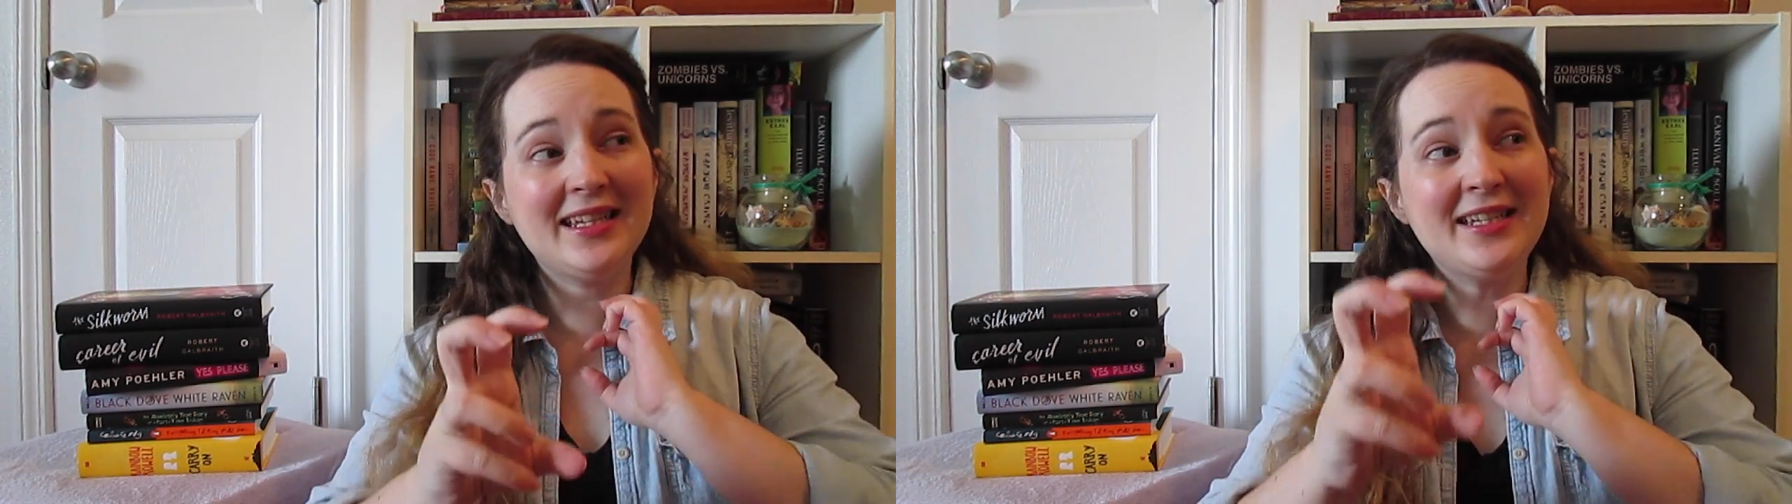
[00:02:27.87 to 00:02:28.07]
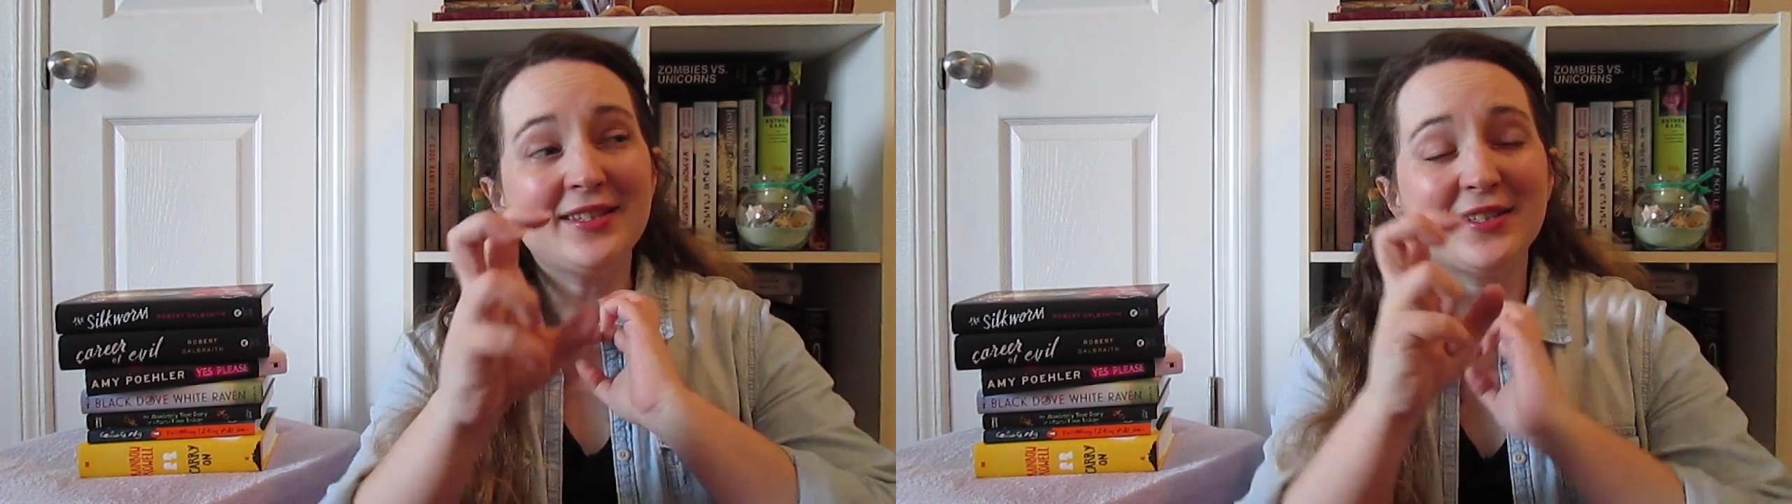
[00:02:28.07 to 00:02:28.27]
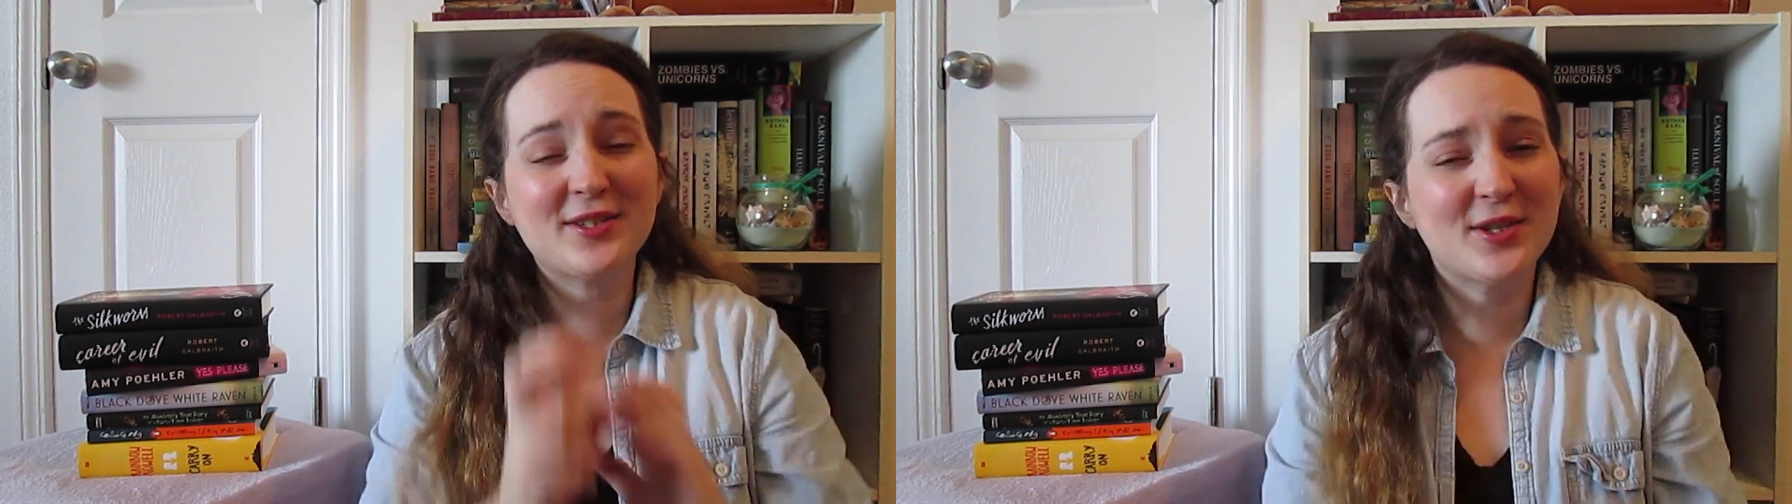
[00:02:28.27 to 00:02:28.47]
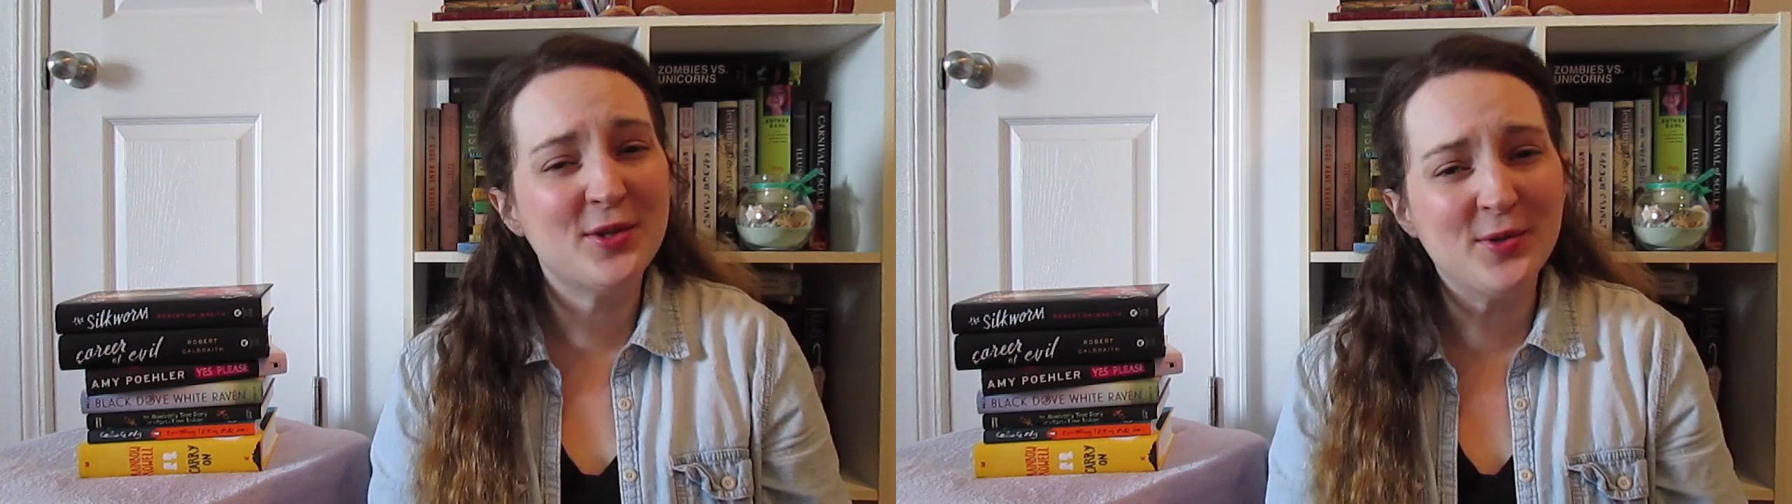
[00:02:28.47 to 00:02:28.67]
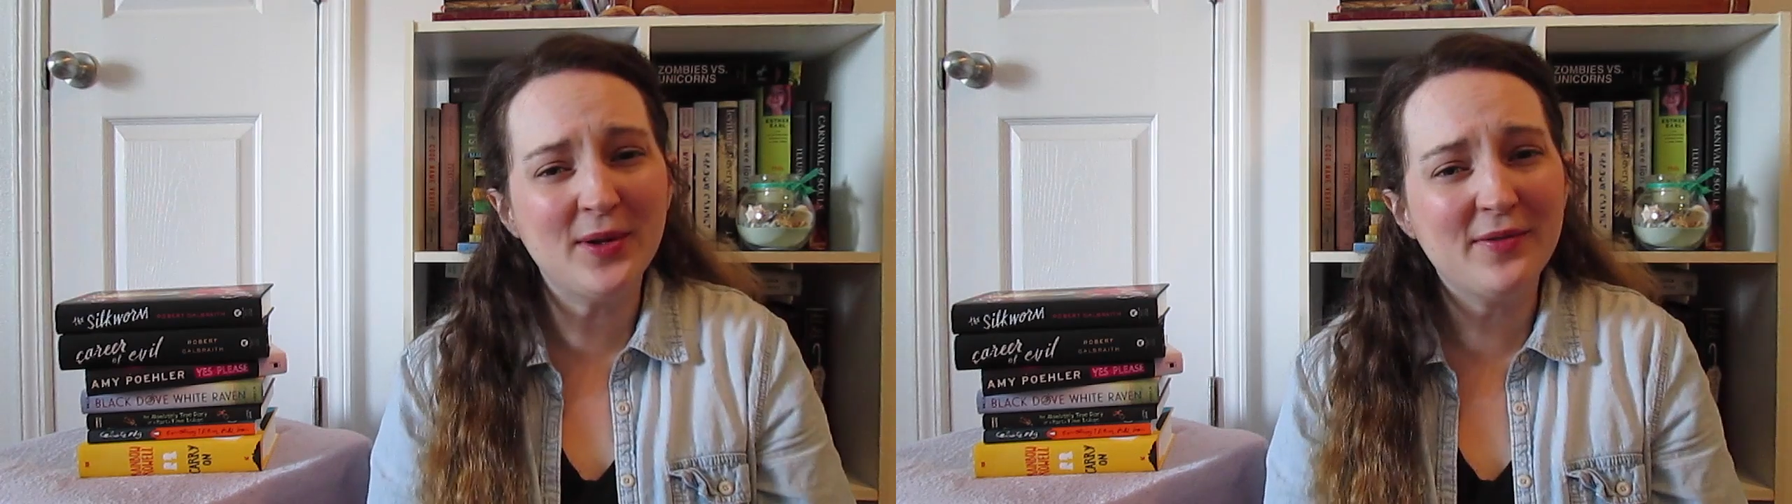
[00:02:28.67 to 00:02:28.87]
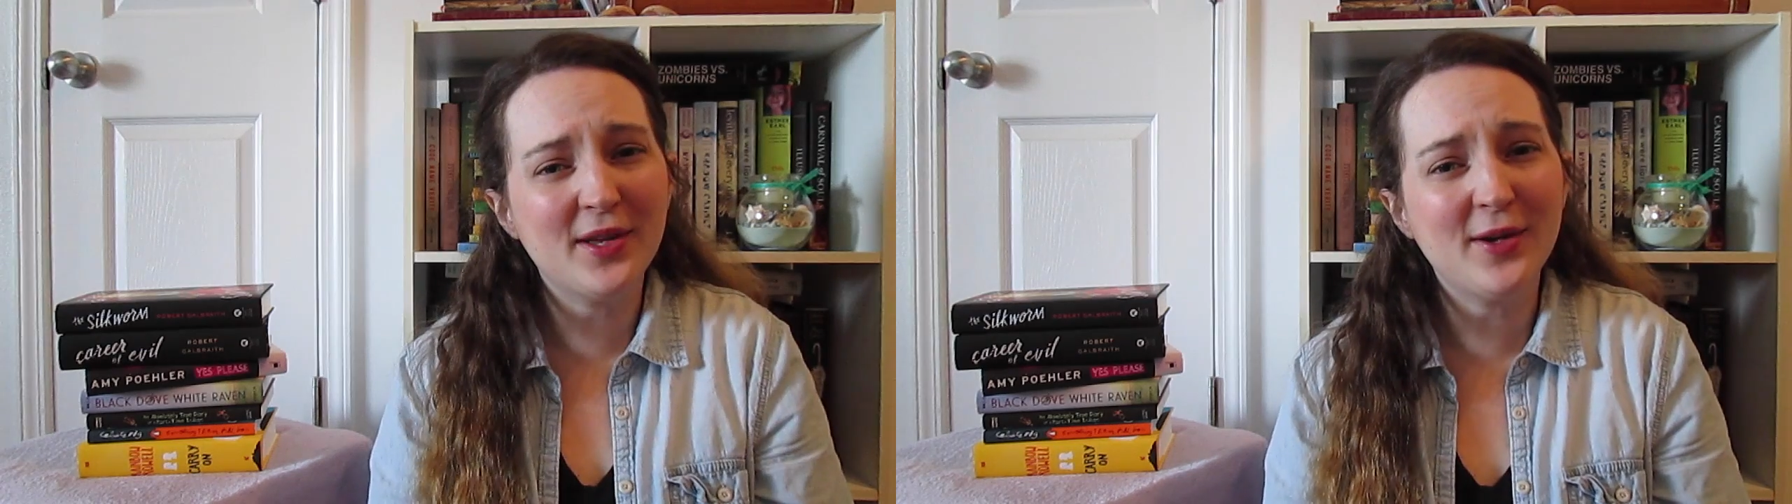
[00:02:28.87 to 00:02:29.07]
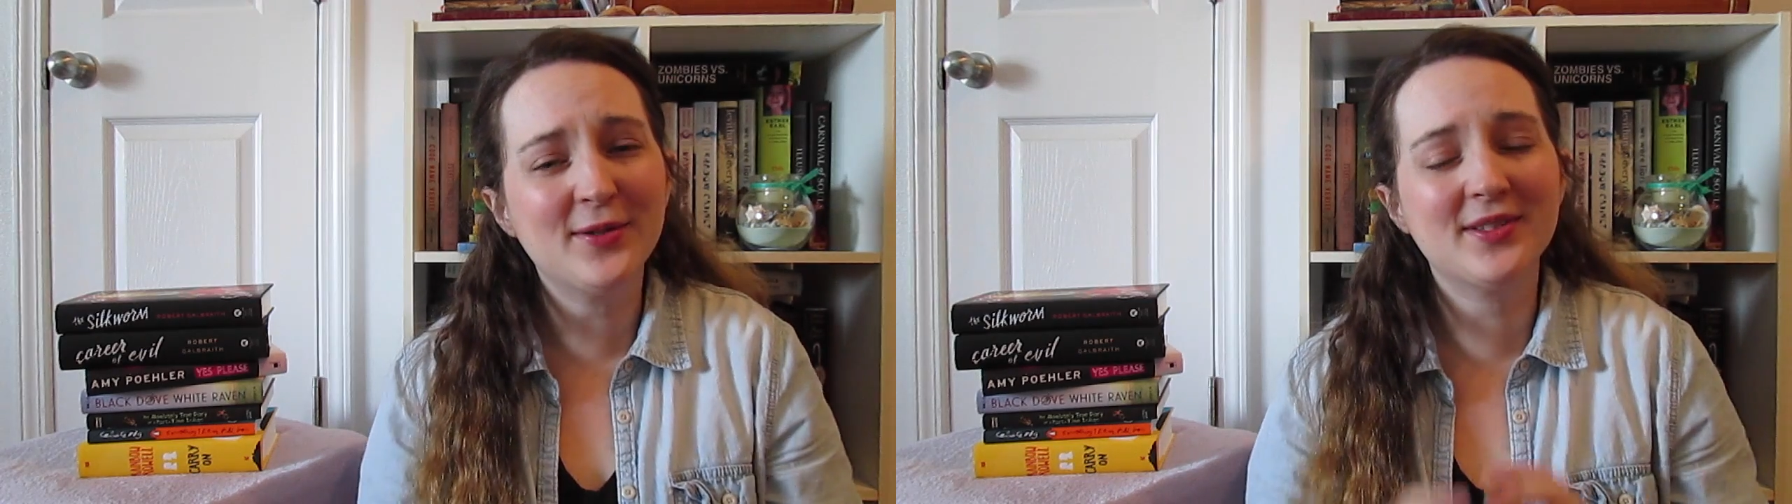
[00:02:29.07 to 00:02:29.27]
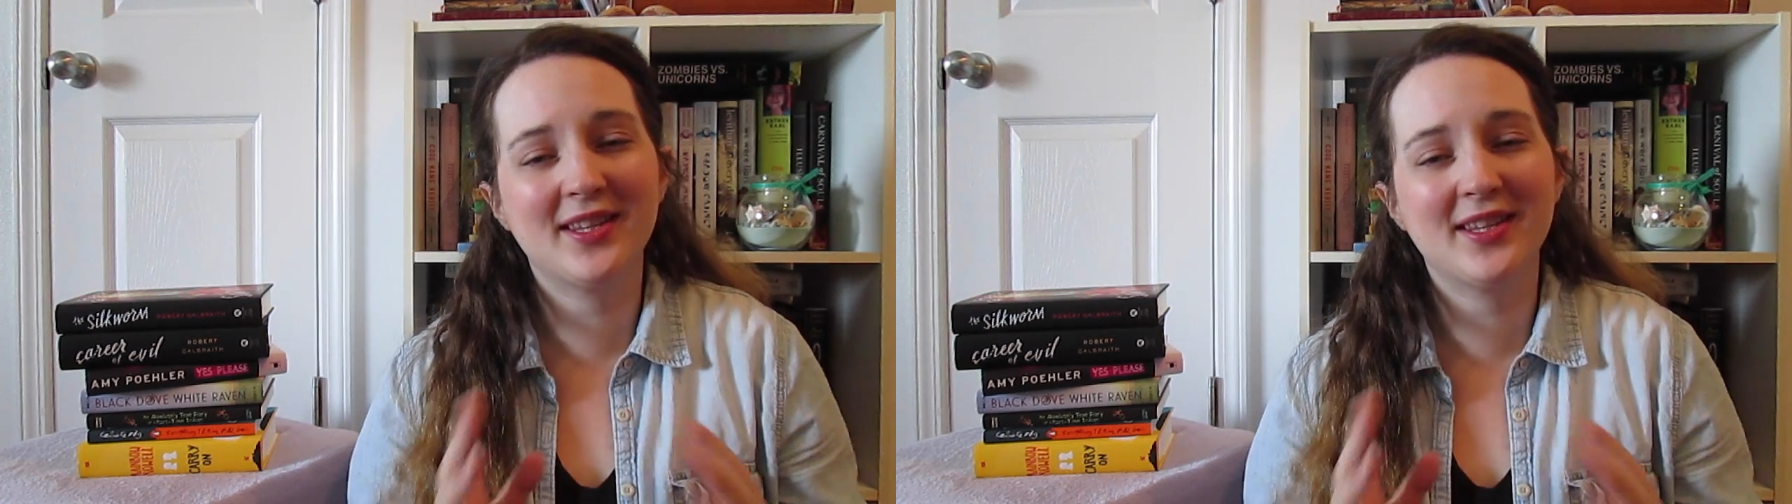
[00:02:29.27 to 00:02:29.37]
least two of those,